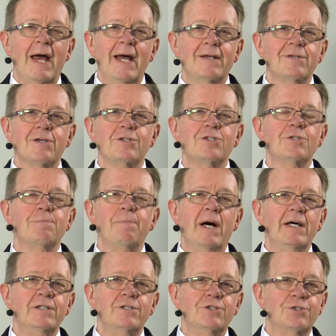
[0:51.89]
as a
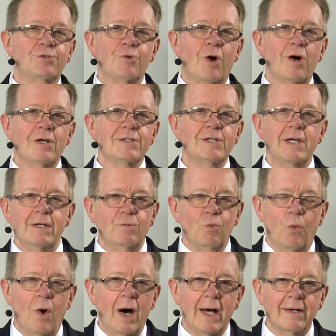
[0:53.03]
sponge draws in
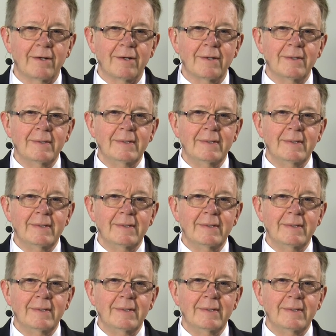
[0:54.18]
water,